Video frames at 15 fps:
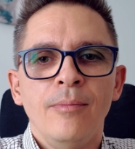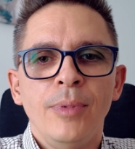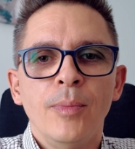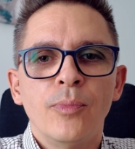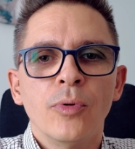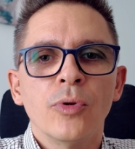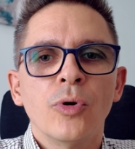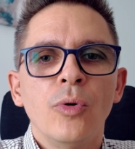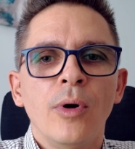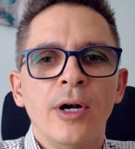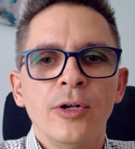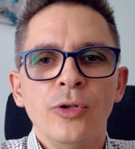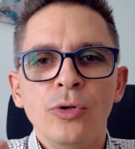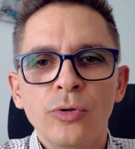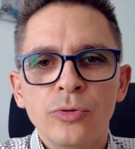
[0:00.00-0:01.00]
people who
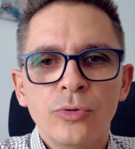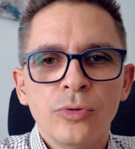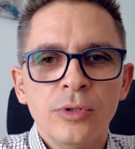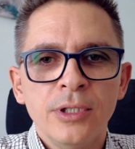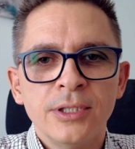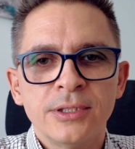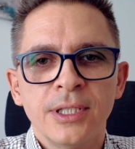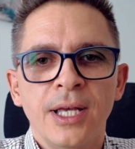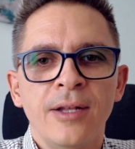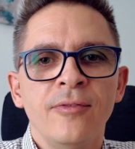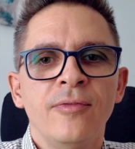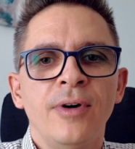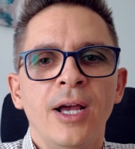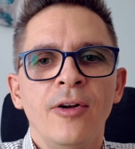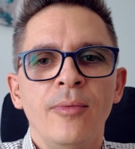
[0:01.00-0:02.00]
are new to this
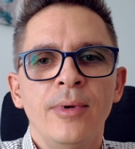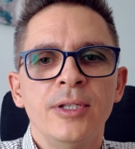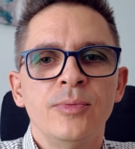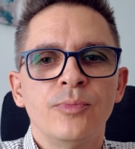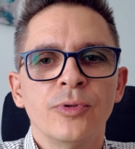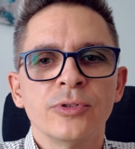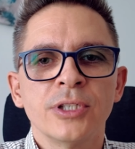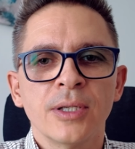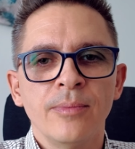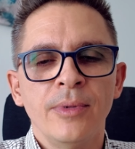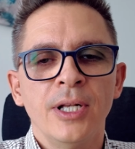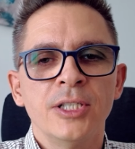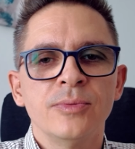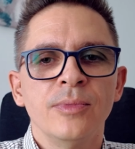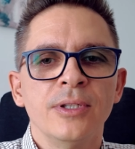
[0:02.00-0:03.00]
environment, project
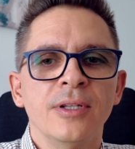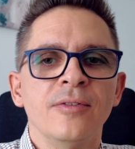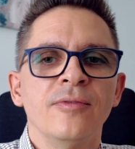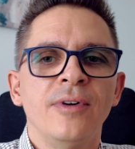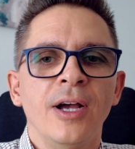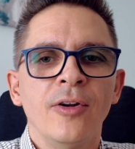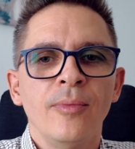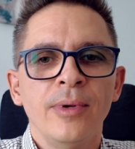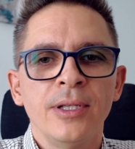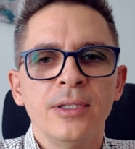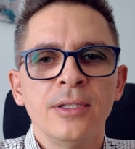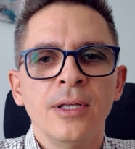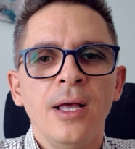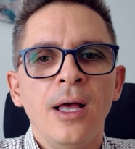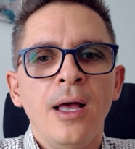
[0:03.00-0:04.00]
management
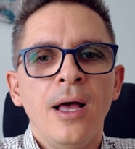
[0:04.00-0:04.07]
environment,